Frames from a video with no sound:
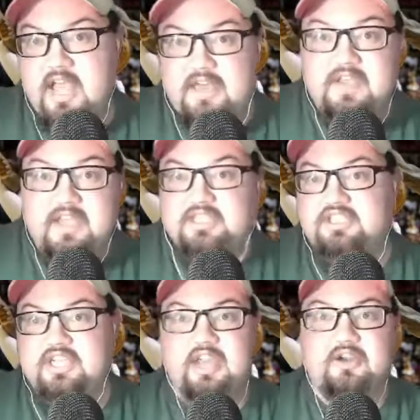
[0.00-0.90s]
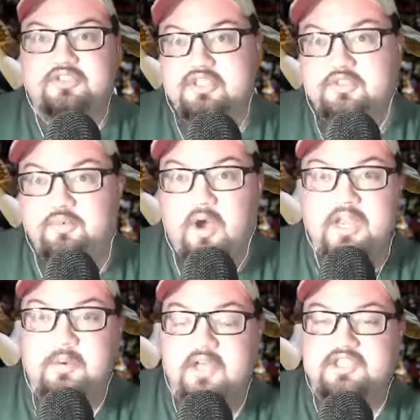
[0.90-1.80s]
if he can channel just what
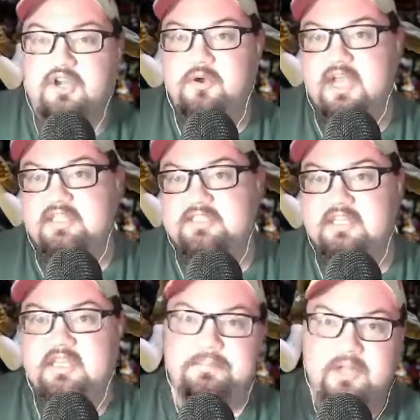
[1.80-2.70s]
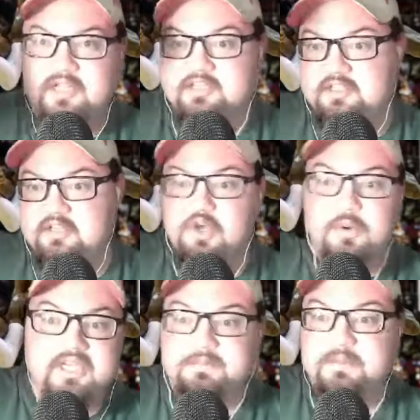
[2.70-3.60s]
he was in OKC plus the
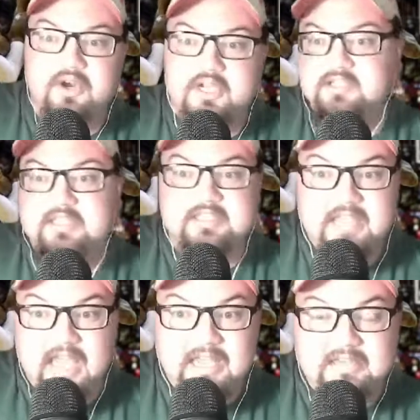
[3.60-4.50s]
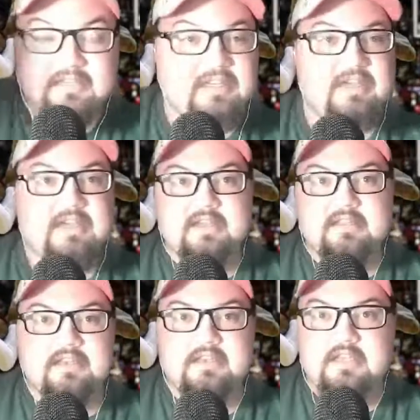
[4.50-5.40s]
new experience he's gained,
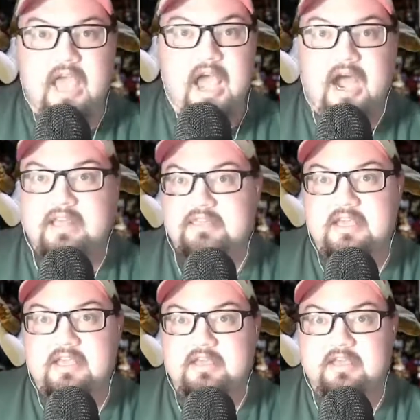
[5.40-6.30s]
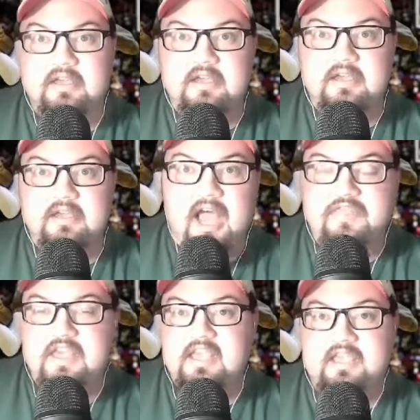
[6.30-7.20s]
then yeah, I think
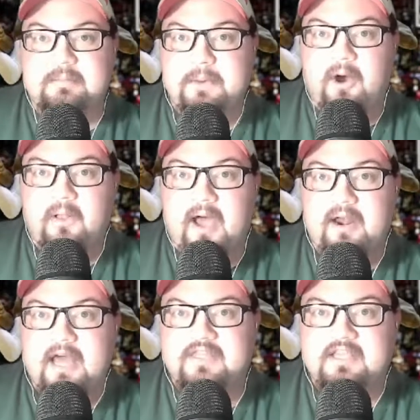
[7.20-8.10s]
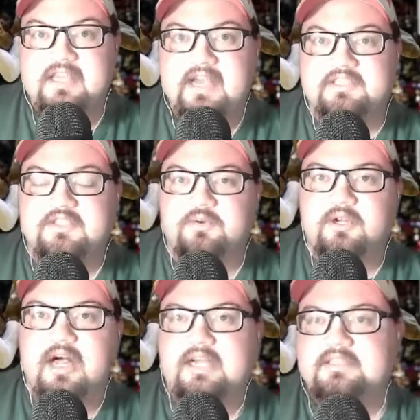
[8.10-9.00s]
he can ball out. I think he has to
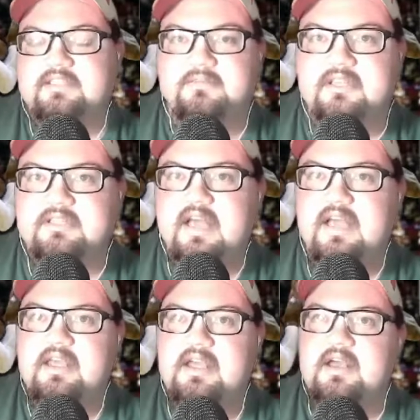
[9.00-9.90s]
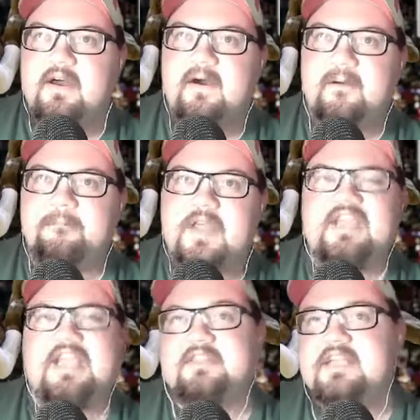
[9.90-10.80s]
realize something that I
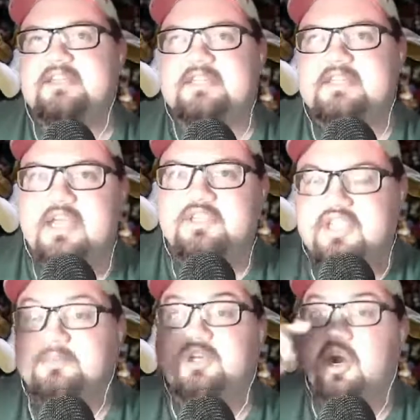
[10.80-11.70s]
think at the end of the day, James